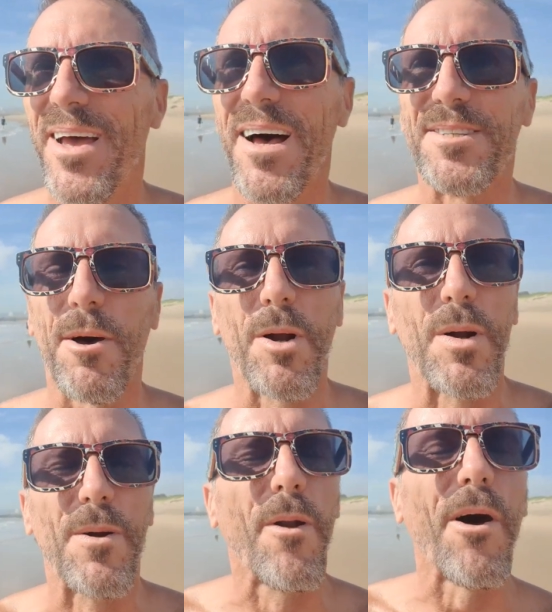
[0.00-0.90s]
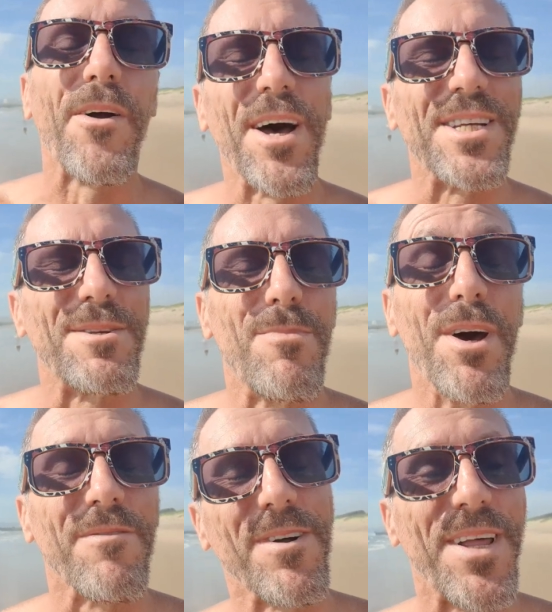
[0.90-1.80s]
it's on glorious,
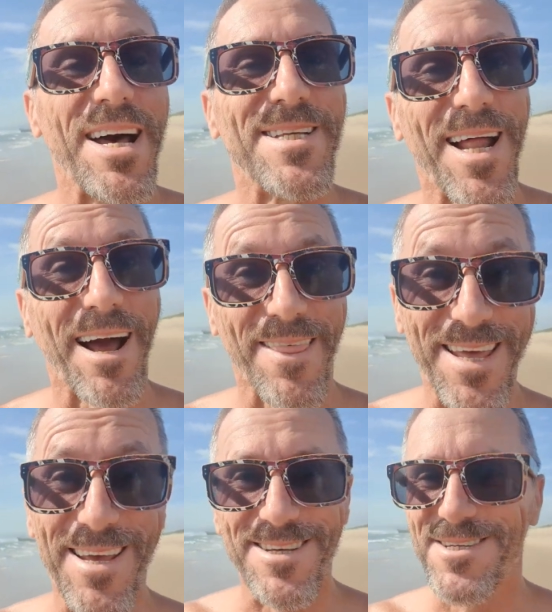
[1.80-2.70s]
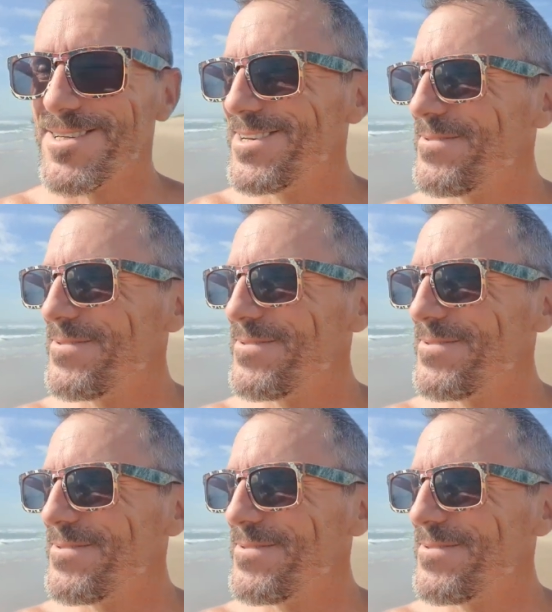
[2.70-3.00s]
beautiful days like these